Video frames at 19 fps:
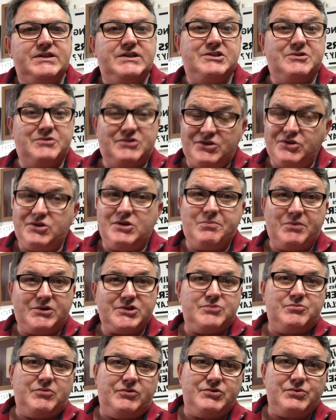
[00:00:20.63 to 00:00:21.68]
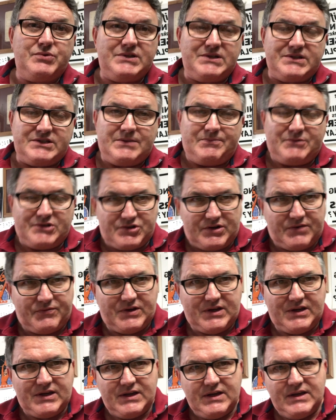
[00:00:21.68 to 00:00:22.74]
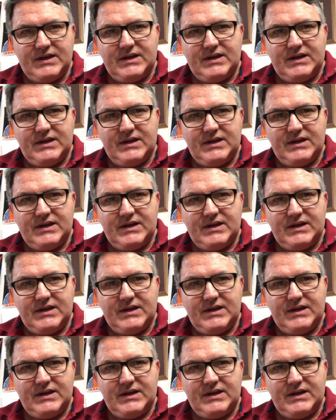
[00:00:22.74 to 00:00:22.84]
it's certainly possible to intercept the traffic